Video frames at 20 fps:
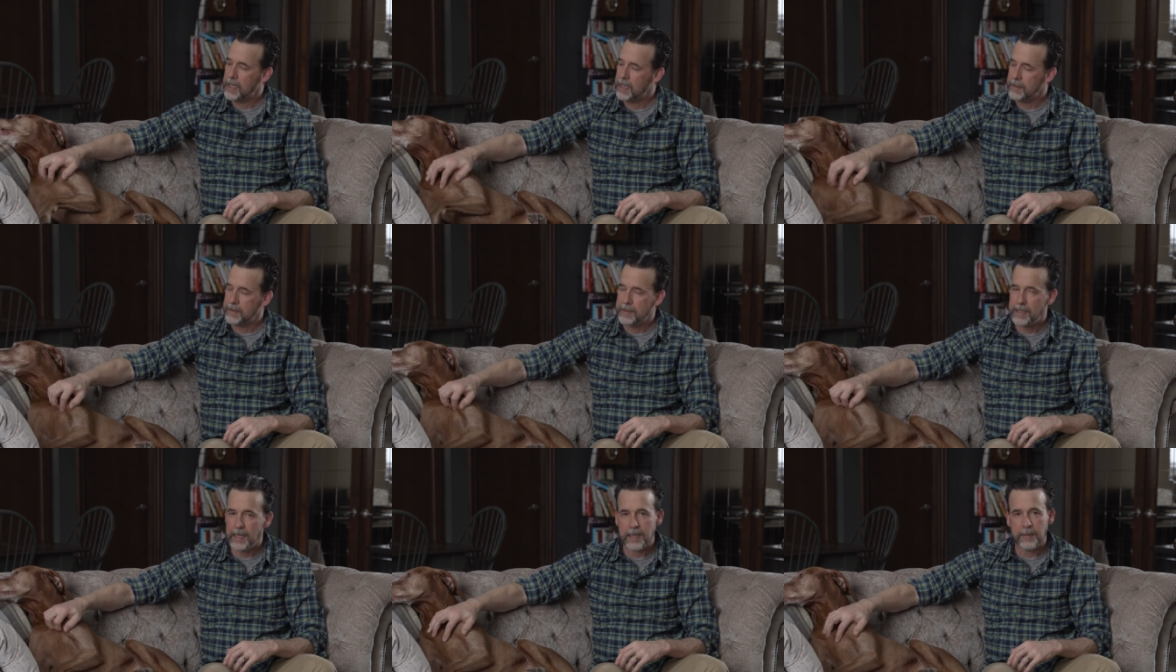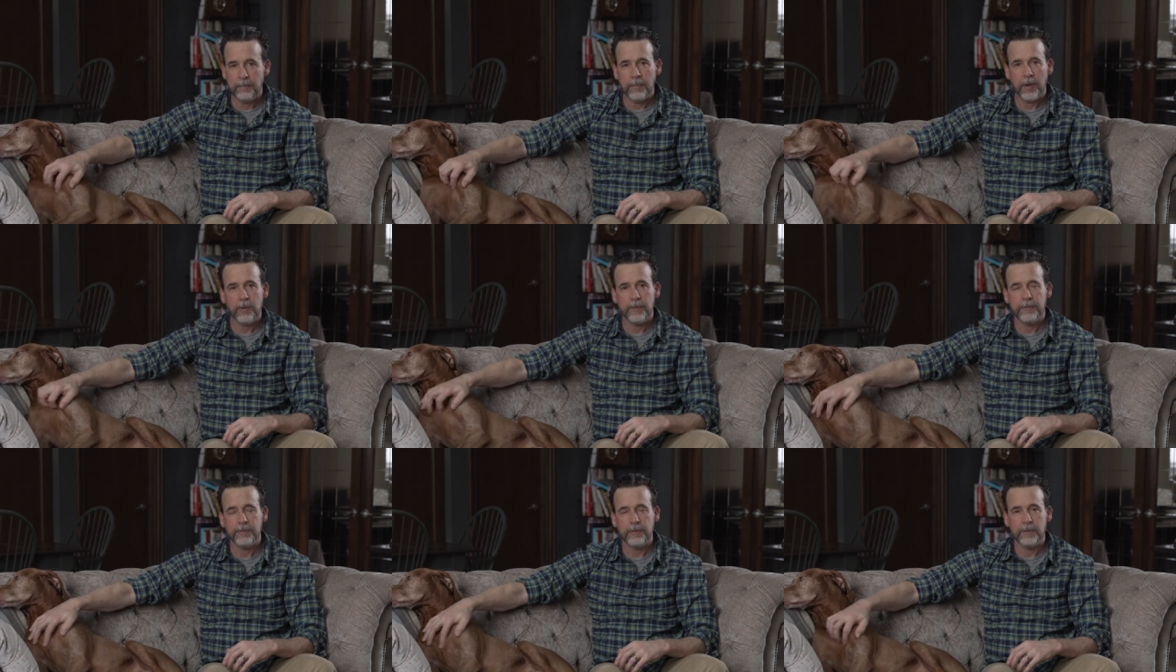uh, take a
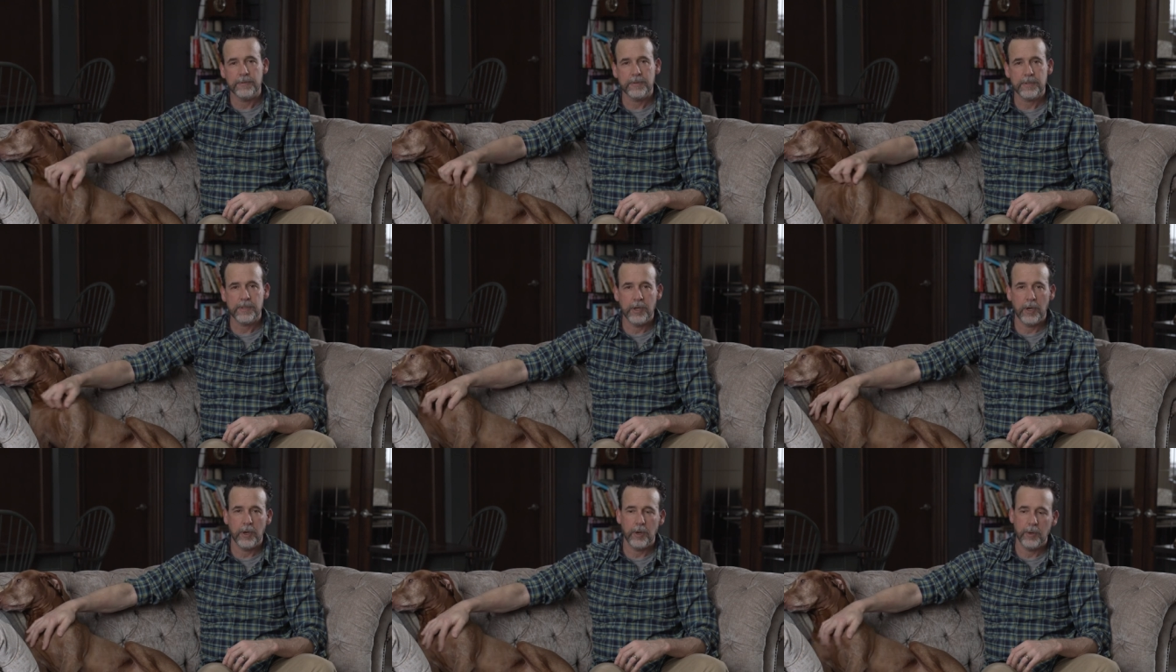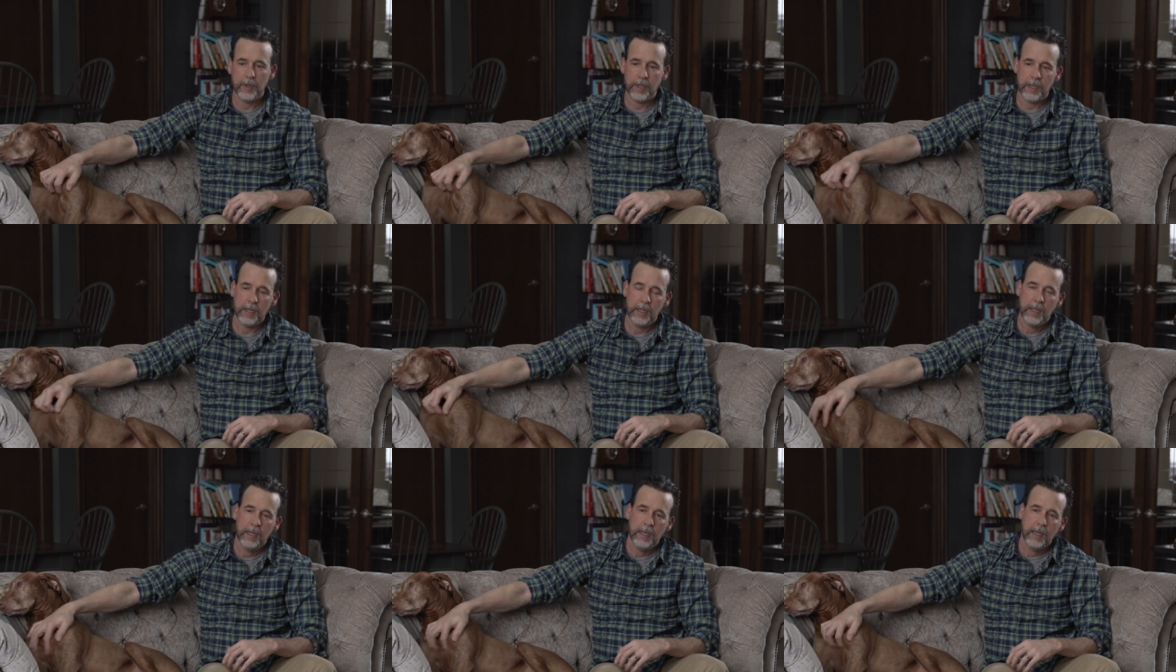mouthful of snow
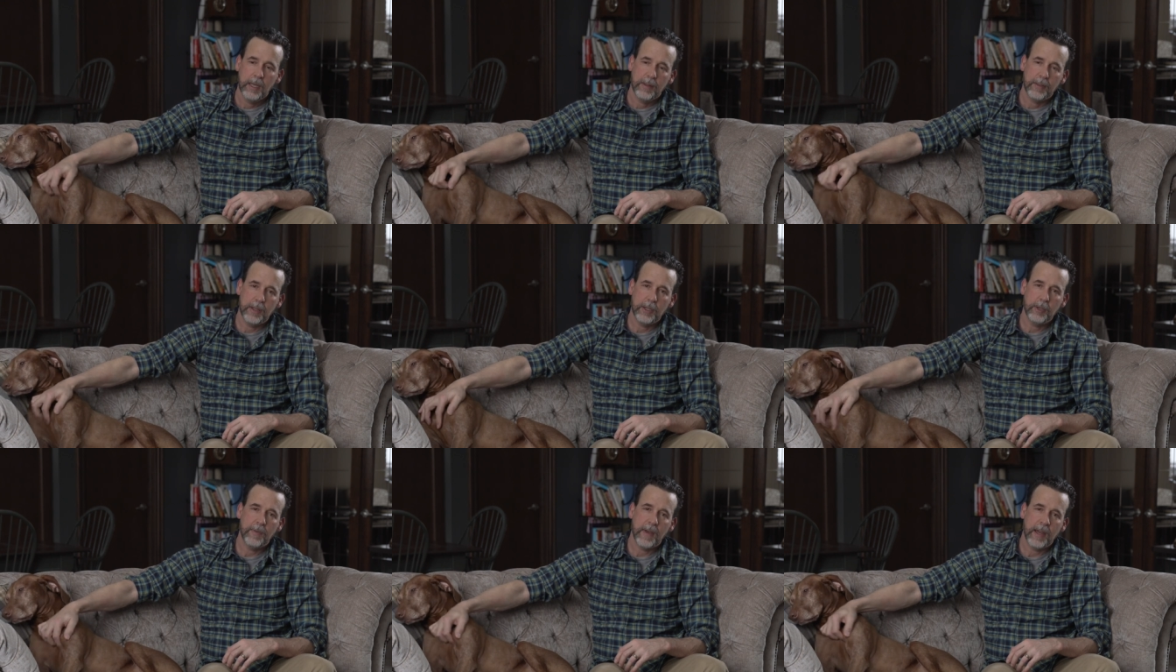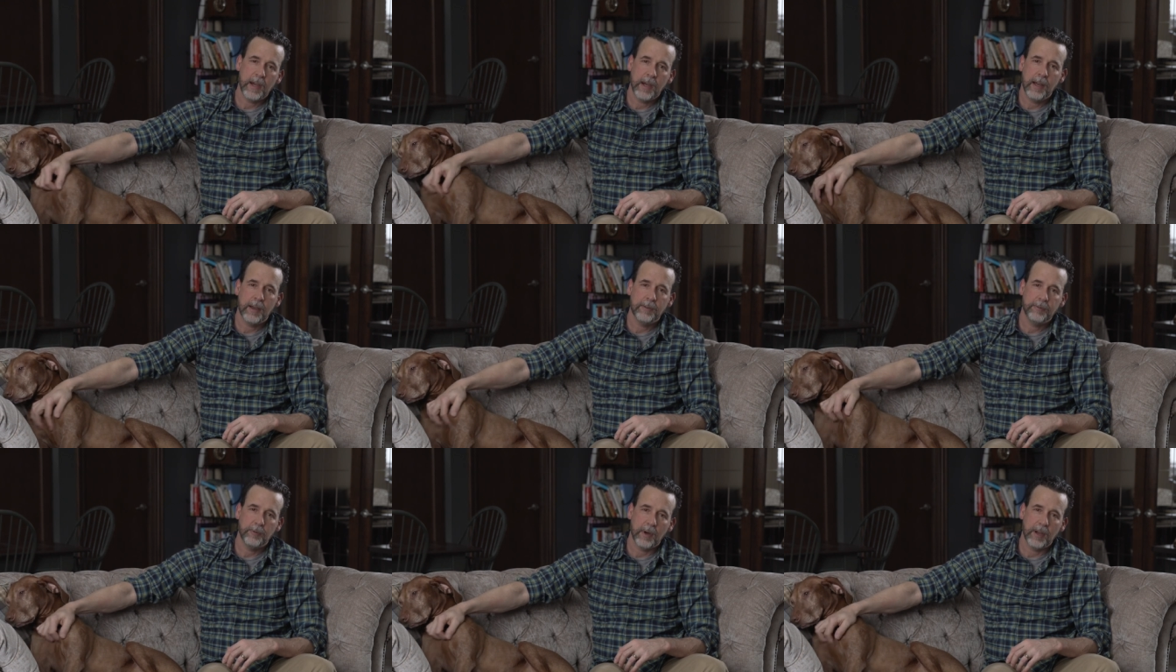and they do that
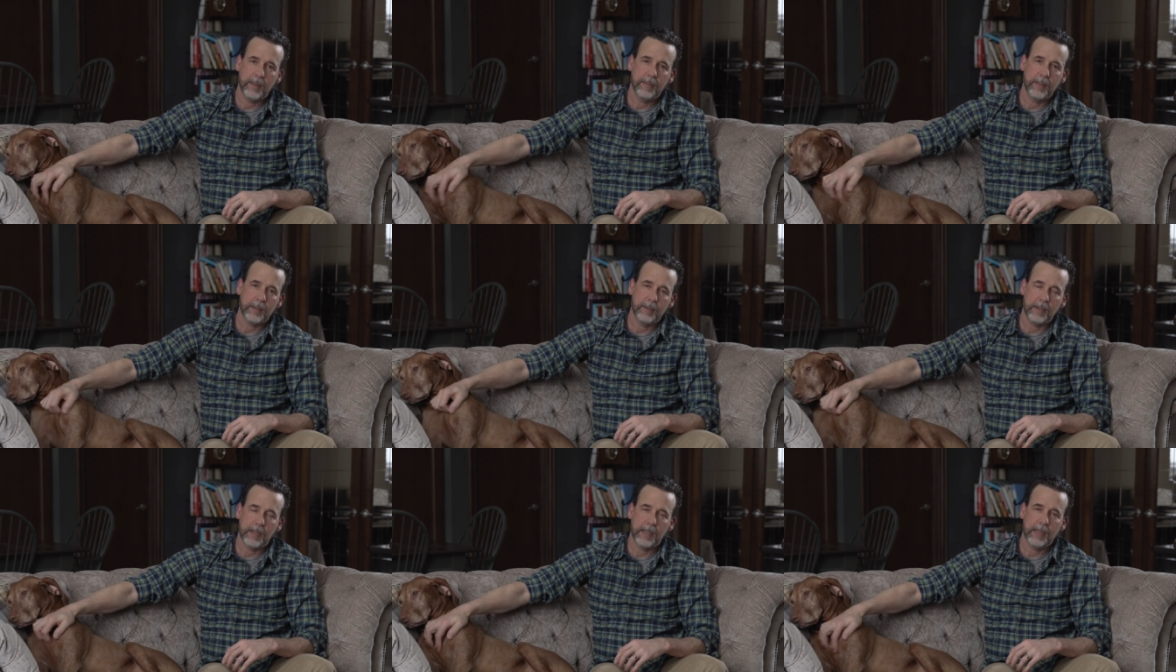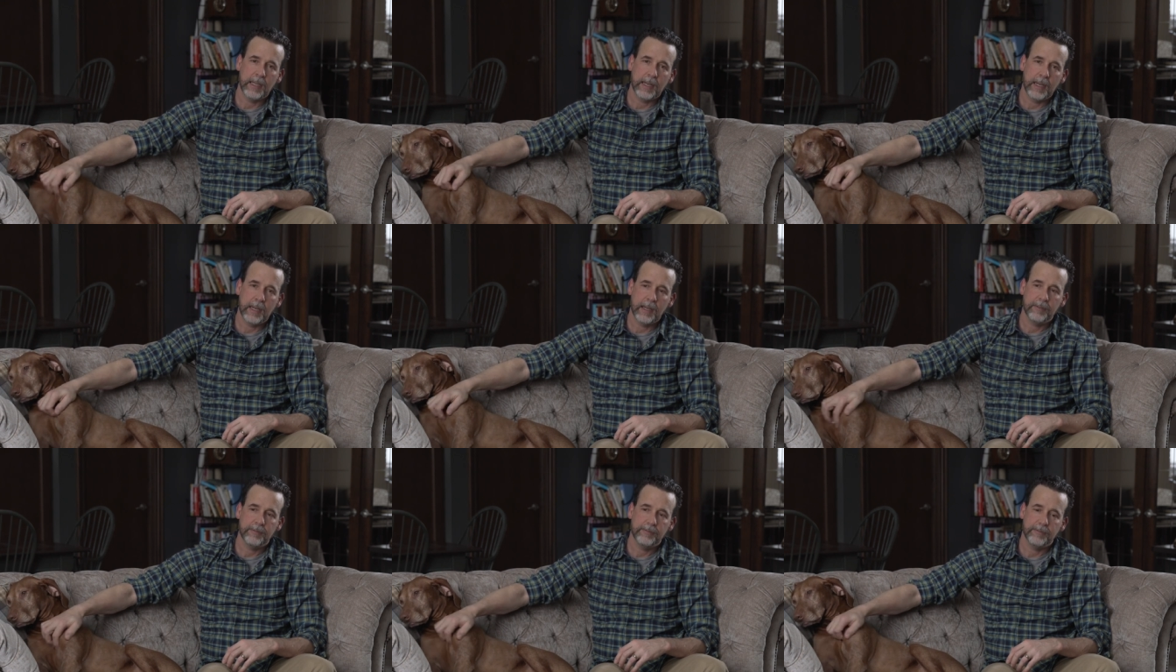enough where I think they're getting
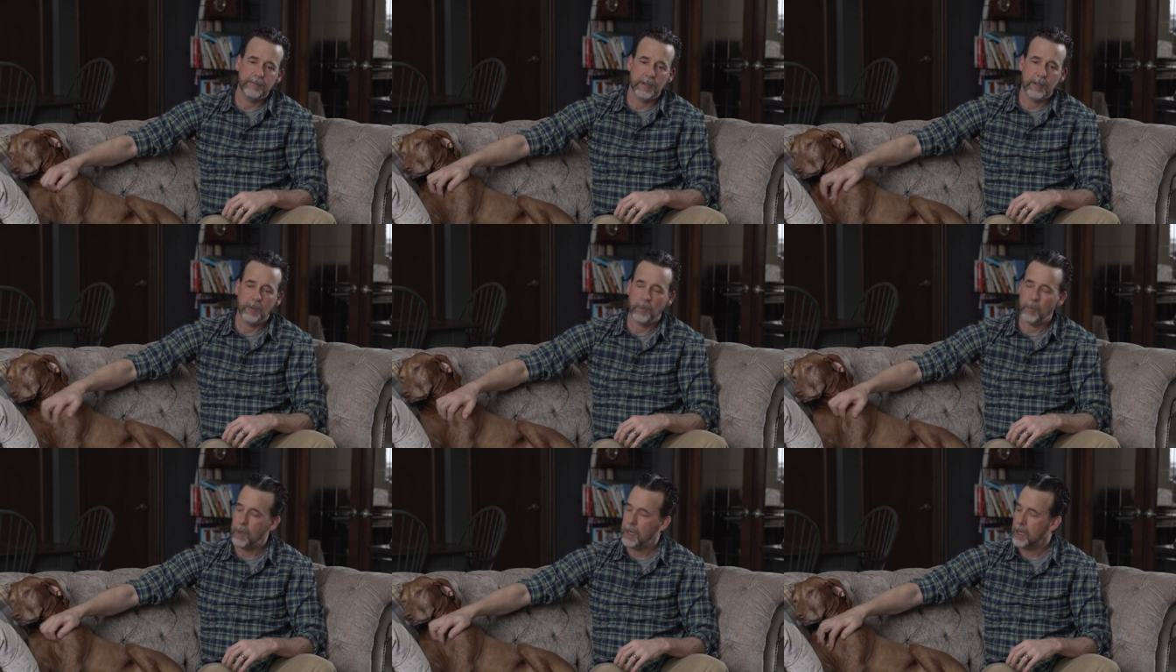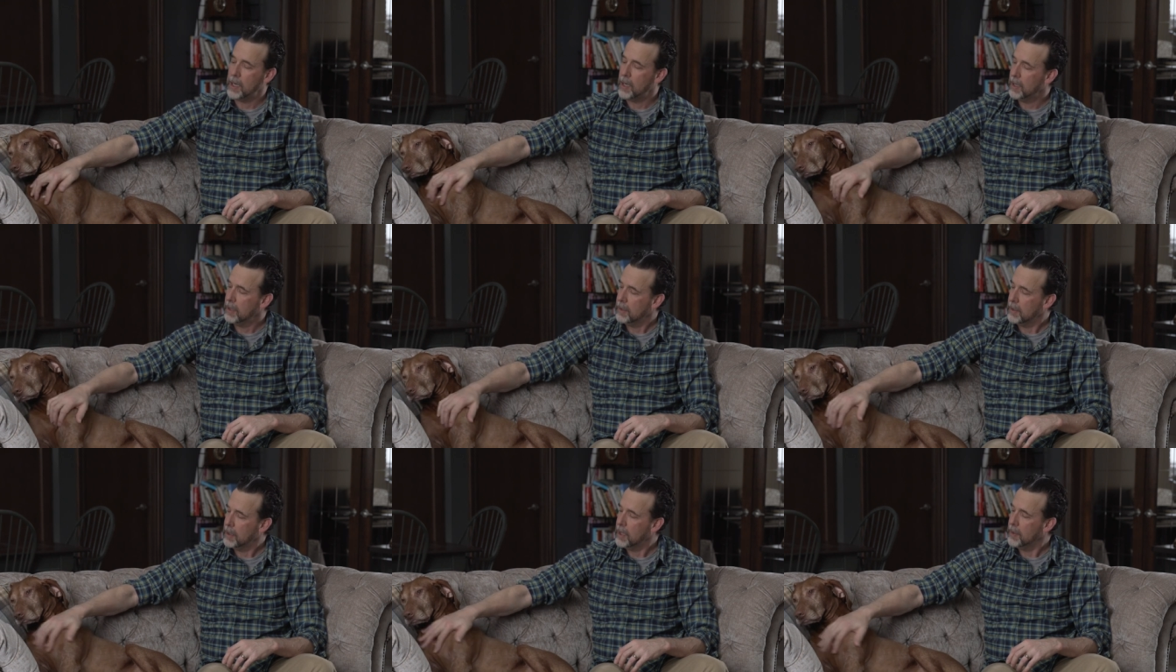enough uh,
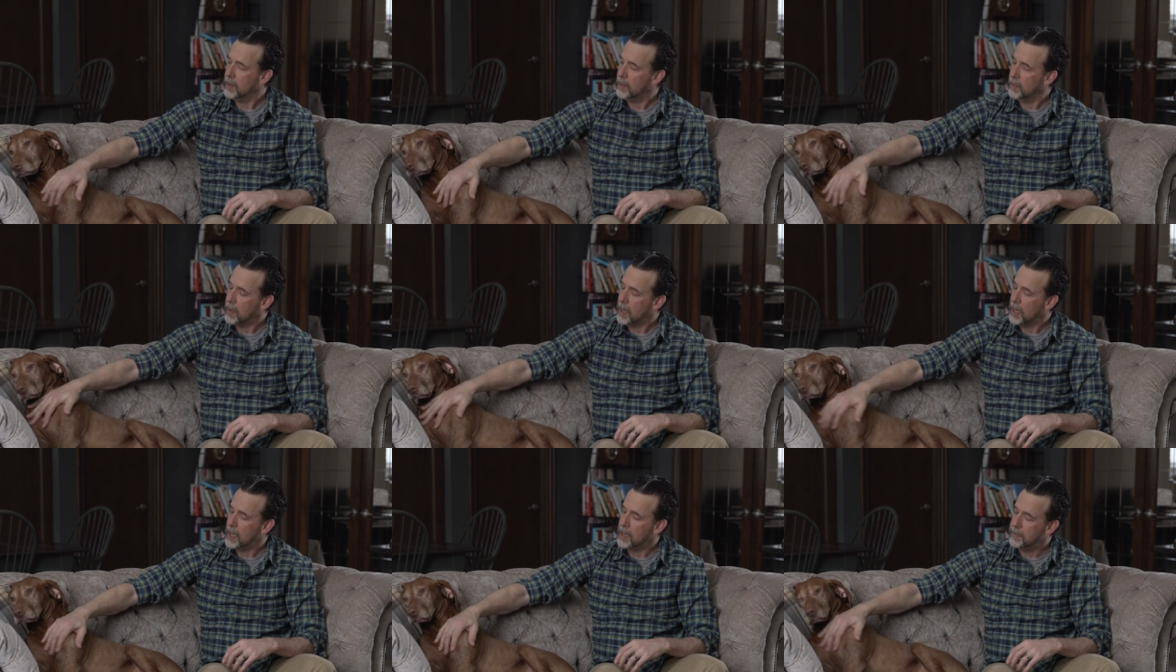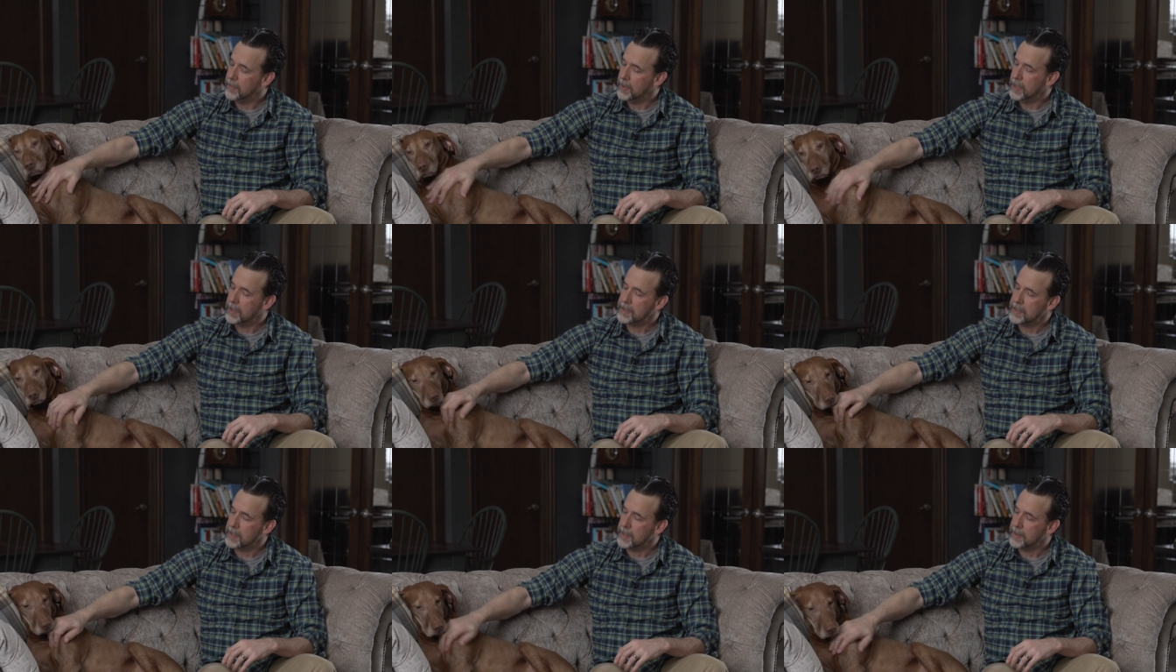water on the ride,
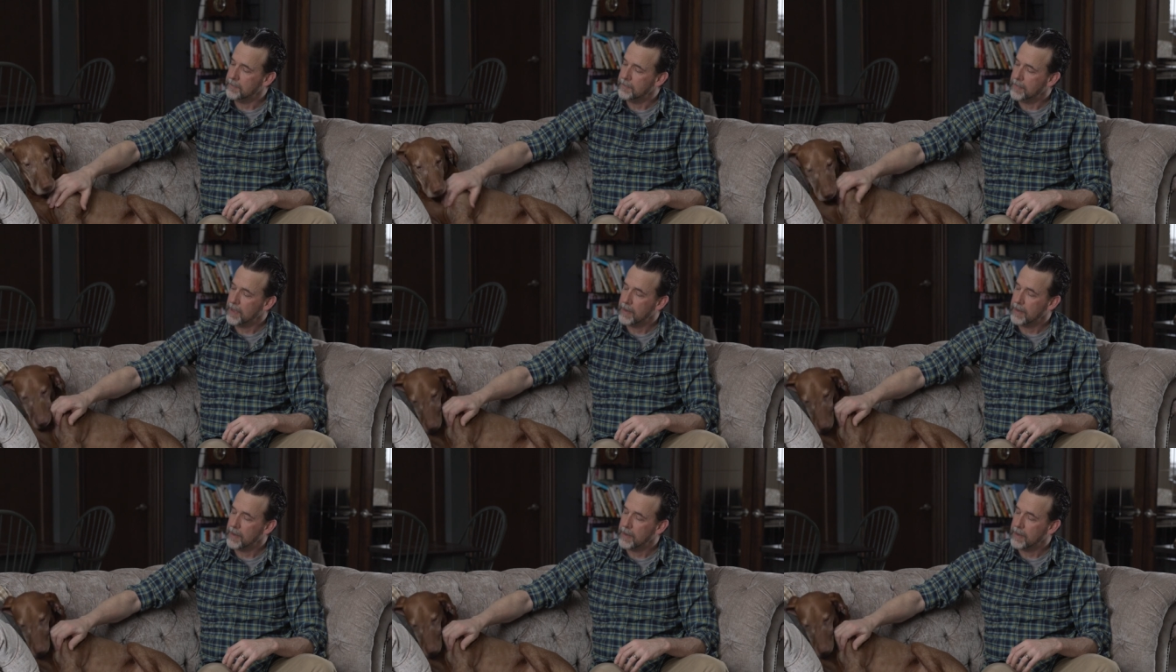but um,